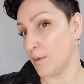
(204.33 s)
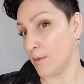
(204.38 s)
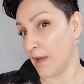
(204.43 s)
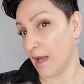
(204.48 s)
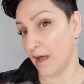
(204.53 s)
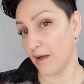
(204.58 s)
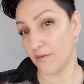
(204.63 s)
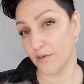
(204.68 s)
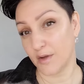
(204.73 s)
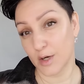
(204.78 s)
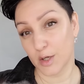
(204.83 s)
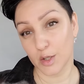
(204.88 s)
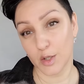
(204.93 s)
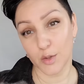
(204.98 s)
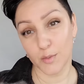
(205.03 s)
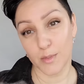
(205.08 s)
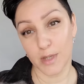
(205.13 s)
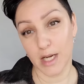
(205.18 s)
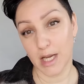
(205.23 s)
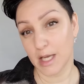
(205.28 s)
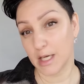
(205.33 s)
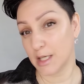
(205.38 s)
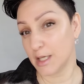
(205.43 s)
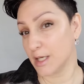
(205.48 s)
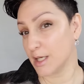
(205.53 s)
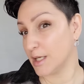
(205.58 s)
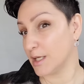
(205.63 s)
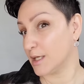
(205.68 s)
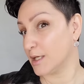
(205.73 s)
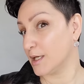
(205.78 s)
Here we have an
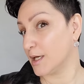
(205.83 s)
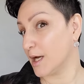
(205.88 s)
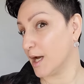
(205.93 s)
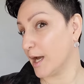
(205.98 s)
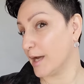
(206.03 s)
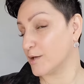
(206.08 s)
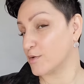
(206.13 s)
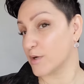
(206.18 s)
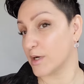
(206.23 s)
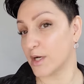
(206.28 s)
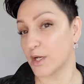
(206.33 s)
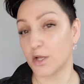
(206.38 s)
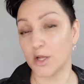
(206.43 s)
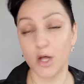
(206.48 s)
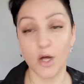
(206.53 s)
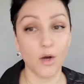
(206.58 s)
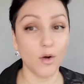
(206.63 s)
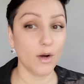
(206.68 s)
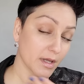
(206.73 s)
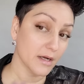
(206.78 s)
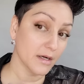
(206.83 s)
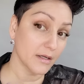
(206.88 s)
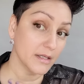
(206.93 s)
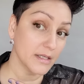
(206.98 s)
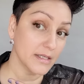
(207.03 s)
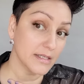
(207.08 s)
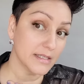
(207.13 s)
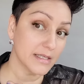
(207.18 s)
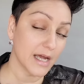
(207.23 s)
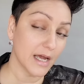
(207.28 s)
illuminated, hydrated glow. And on
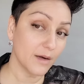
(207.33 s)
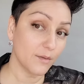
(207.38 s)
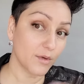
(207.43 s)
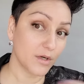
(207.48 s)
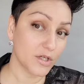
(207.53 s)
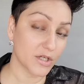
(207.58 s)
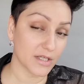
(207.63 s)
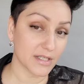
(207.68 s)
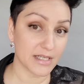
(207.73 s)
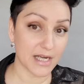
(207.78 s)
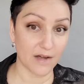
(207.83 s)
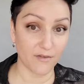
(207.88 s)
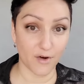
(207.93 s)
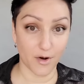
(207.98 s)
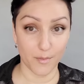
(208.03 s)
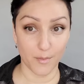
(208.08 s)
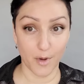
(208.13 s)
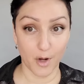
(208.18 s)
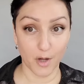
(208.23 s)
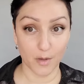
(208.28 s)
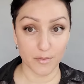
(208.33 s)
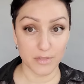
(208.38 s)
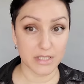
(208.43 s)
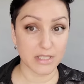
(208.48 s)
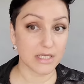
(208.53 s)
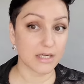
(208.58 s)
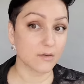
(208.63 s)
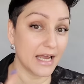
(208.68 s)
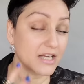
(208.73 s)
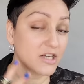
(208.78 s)
this side, we just have our Baume
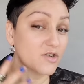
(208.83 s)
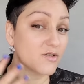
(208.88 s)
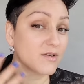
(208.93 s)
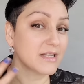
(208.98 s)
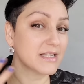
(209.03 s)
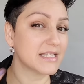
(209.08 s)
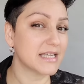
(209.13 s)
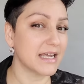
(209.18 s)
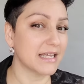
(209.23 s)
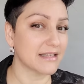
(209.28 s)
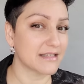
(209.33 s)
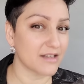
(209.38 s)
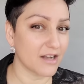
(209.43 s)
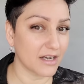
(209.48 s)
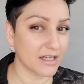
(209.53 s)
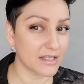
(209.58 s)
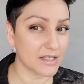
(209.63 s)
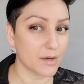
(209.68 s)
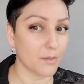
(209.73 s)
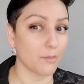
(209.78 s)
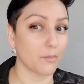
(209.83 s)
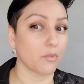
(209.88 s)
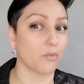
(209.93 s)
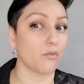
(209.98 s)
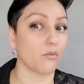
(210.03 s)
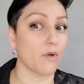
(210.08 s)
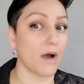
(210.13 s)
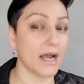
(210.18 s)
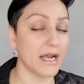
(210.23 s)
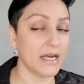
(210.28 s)
stick. And as you can see, it's not as
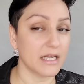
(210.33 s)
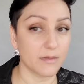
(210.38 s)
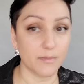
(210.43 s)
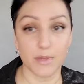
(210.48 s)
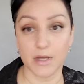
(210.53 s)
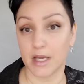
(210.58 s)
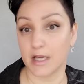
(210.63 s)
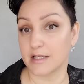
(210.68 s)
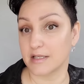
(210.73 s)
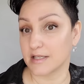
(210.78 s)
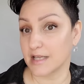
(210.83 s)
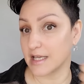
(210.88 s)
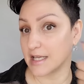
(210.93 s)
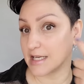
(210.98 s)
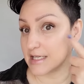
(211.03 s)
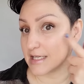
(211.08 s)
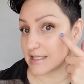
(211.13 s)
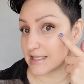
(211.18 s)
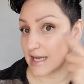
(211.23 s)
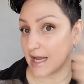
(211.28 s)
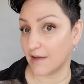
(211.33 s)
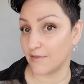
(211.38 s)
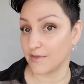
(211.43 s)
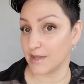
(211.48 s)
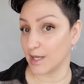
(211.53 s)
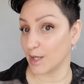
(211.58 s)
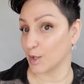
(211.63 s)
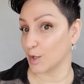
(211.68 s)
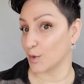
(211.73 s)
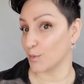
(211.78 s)
bright because it doesn't have
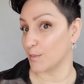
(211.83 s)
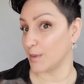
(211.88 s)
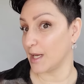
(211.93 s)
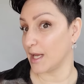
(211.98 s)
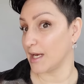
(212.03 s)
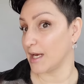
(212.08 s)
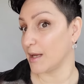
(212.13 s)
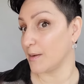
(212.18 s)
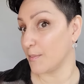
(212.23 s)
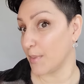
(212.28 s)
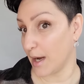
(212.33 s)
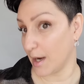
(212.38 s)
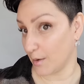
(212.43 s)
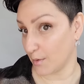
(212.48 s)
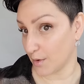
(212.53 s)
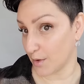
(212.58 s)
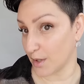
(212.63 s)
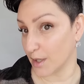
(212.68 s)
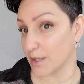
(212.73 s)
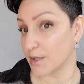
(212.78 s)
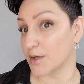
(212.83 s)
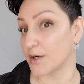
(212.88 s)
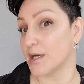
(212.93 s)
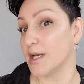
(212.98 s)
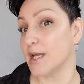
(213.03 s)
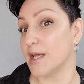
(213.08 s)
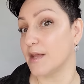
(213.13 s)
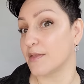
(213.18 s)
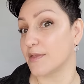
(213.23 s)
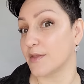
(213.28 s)
the illuminating powder
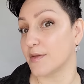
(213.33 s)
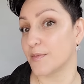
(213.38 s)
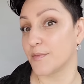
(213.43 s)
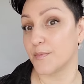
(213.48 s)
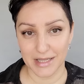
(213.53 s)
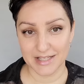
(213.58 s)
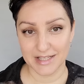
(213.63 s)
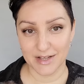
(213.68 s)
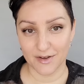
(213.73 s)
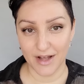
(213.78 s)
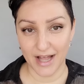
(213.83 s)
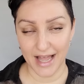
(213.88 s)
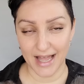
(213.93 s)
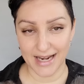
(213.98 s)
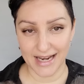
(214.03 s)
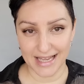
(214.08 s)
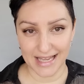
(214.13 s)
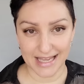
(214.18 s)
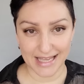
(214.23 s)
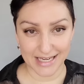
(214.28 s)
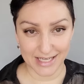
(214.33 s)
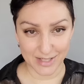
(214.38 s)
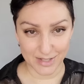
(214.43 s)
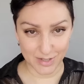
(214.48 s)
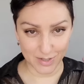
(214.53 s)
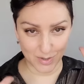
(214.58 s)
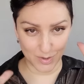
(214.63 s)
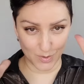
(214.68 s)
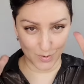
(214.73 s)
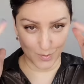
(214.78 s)
underneath. Well, let's go ahead and get
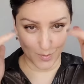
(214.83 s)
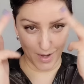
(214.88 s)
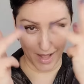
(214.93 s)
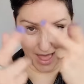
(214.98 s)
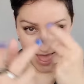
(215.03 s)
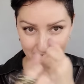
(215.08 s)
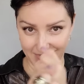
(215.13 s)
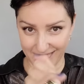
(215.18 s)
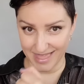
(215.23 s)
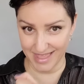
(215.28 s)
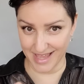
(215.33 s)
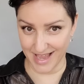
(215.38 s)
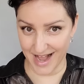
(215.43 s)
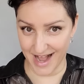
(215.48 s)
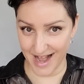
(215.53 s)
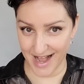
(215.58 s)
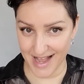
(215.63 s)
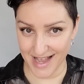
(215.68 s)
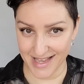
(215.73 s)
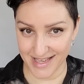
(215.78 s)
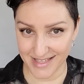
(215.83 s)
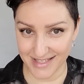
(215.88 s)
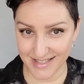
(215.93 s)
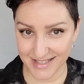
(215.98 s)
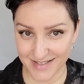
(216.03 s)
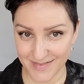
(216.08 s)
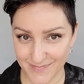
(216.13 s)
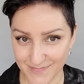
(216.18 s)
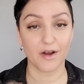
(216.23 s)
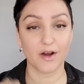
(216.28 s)
into the
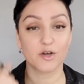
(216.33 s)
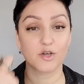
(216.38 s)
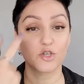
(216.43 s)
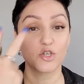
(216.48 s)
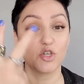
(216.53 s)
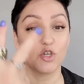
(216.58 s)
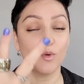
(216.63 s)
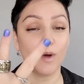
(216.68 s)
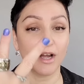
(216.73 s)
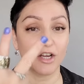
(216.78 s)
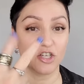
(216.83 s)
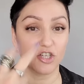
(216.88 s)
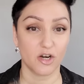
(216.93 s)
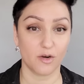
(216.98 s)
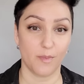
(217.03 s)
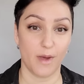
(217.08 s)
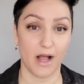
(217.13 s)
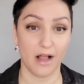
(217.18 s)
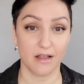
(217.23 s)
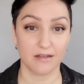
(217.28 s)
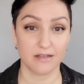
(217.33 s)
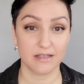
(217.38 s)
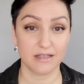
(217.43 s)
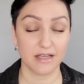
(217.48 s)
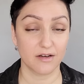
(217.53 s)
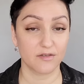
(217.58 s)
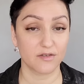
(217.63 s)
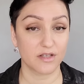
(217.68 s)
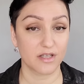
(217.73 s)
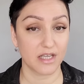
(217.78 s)
eyes. There are two eyeshadow palettes.
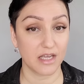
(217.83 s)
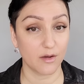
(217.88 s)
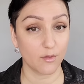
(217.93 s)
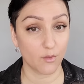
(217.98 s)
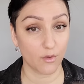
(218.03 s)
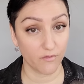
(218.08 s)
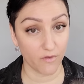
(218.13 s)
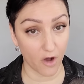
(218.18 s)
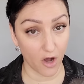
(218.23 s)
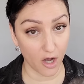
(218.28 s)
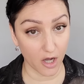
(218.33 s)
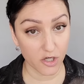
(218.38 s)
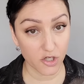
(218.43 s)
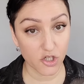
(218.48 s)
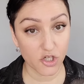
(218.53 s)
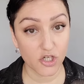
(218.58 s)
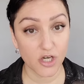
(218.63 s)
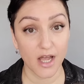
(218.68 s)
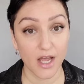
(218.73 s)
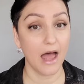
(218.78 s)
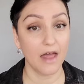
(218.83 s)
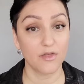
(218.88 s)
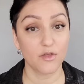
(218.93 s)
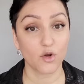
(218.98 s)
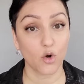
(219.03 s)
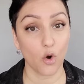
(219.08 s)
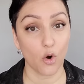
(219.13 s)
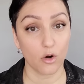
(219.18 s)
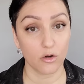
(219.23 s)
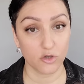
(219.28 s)
There's the Rivage and
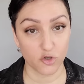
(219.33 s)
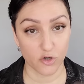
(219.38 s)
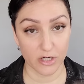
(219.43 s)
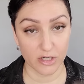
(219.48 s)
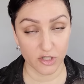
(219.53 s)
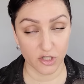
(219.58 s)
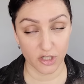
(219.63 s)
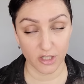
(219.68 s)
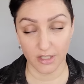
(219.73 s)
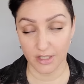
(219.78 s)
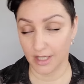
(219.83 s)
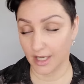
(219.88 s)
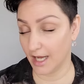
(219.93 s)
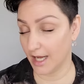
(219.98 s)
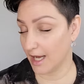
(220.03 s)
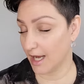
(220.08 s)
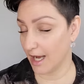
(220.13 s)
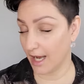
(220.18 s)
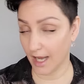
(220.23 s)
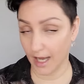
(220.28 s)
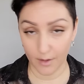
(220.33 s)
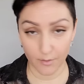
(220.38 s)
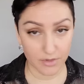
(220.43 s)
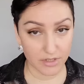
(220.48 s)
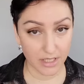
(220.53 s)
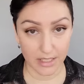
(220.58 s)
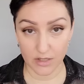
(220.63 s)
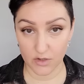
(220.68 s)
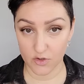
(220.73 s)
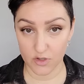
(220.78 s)
the Coral Treasure. I
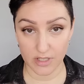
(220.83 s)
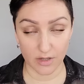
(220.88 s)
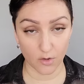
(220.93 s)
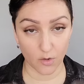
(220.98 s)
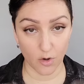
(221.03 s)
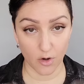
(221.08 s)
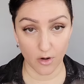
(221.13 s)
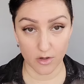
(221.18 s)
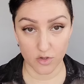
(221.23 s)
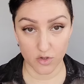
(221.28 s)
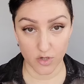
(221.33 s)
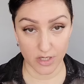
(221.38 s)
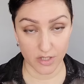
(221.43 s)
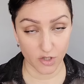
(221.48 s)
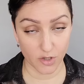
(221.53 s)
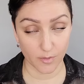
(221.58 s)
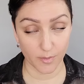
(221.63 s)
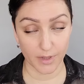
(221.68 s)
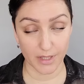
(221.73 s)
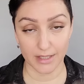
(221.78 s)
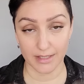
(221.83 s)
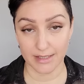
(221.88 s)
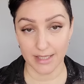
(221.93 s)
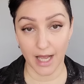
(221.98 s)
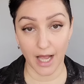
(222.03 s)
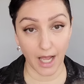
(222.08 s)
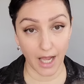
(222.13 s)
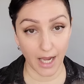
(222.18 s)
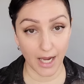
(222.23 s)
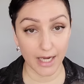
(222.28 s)
was not interested in the Coral Treasure because
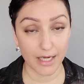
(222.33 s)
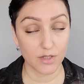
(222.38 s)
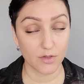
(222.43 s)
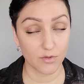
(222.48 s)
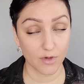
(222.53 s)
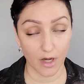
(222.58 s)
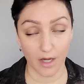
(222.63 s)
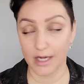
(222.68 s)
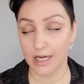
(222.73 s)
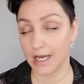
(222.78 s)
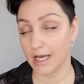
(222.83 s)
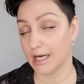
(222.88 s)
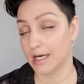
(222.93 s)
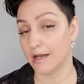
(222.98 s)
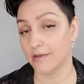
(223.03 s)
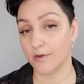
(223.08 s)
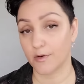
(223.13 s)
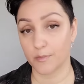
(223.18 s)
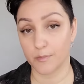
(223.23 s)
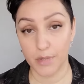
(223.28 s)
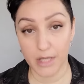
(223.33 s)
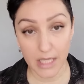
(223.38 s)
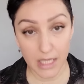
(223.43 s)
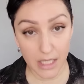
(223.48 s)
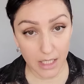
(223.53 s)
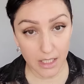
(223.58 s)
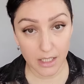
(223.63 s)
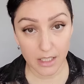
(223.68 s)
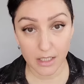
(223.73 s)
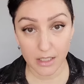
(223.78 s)
I do not need another
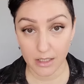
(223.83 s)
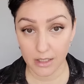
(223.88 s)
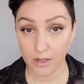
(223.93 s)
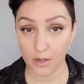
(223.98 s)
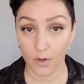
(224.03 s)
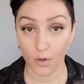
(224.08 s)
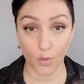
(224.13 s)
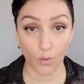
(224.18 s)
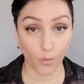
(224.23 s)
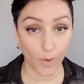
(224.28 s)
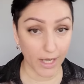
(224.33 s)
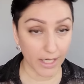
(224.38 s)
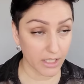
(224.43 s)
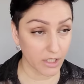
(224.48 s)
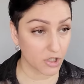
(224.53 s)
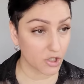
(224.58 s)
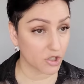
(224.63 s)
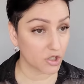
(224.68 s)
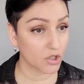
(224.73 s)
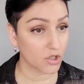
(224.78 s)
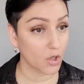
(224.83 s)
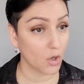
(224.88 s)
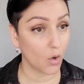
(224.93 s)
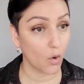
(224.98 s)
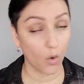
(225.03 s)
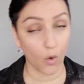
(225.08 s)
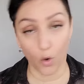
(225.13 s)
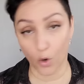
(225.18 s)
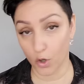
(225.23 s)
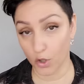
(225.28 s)
pink, reddish,
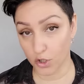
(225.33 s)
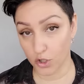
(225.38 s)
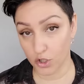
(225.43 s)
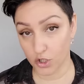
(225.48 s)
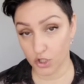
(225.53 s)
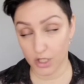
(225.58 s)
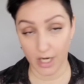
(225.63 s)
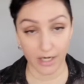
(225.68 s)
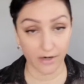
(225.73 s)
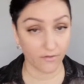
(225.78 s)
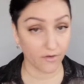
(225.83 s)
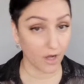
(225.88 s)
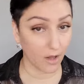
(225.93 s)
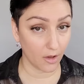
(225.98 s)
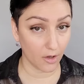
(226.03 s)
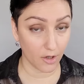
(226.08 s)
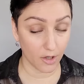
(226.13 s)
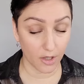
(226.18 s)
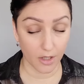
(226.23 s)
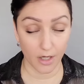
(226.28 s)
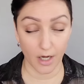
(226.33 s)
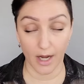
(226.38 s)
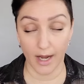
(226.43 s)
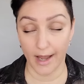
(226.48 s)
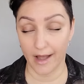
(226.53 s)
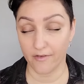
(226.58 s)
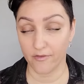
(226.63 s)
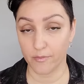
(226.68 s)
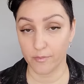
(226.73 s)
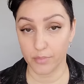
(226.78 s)
orange kind of color.
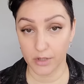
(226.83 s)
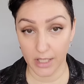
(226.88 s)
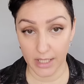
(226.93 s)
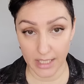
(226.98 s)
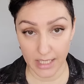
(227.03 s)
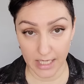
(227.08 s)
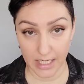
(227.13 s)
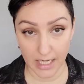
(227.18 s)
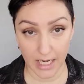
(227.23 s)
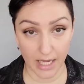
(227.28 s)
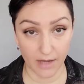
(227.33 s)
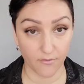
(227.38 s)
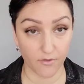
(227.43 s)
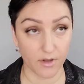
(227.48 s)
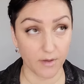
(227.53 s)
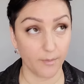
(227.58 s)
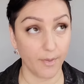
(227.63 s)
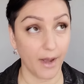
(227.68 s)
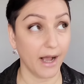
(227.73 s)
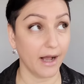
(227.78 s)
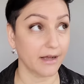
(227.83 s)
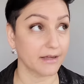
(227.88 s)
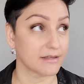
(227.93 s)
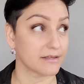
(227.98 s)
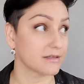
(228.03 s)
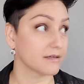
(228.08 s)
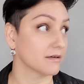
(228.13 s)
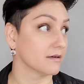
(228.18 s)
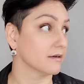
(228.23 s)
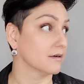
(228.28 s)
I have plenty, and for the
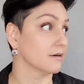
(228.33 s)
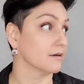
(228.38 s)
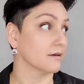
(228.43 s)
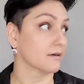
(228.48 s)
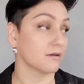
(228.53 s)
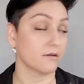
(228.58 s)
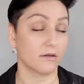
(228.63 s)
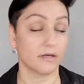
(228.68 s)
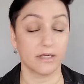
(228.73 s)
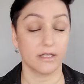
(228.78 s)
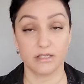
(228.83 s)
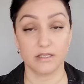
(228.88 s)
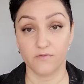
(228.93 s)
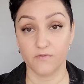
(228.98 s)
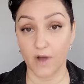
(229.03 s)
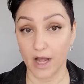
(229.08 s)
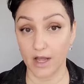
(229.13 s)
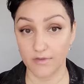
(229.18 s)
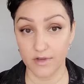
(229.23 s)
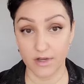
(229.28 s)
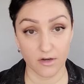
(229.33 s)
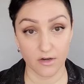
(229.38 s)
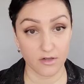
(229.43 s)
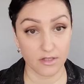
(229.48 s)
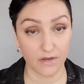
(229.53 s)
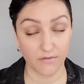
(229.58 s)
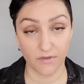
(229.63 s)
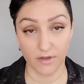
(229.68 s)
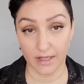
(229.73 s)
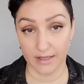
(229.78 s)
past goodness, five
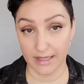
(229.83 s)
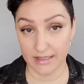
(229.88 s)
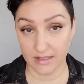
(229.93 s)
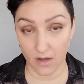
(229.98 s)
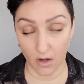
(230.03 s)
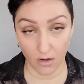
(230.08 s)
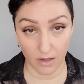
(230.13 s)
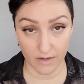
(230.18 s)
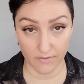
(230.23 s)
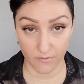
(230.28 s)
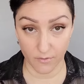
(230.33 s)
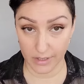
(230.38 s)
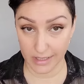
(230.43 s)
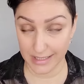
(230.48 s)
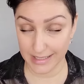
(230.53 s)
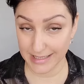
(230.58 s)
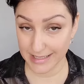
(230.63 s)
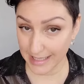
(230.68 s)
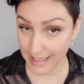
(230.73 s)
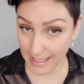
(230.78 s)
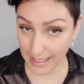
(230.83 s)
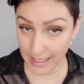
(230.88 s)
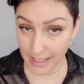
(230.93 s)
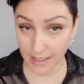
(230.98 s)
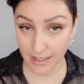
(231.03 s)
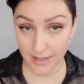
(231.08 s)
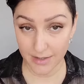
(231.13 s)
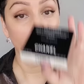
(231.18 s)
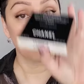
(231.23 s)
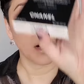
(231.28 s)
years, I feel like that's all I've really
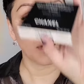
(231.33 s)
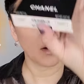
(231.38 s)
seen.